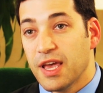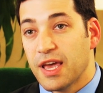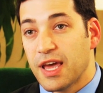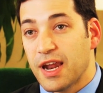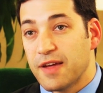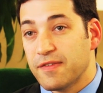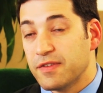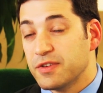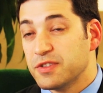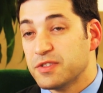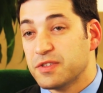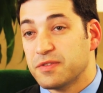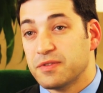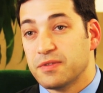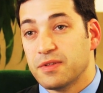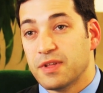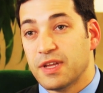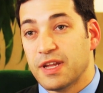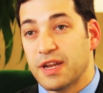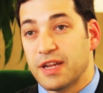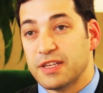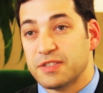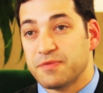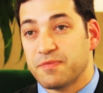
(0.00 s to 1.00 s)
I've used
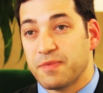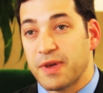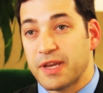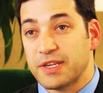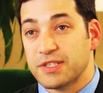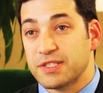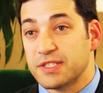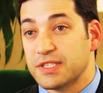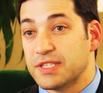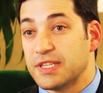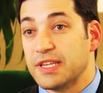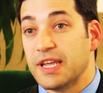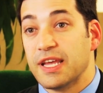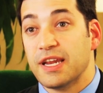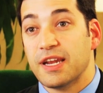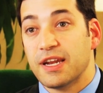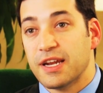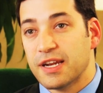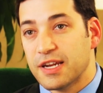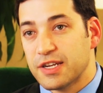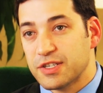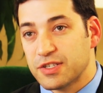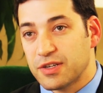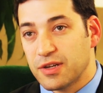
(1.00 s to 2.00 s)
it as patients need an
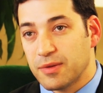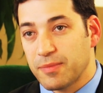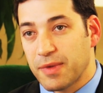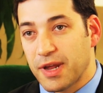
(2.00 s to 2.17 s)
additional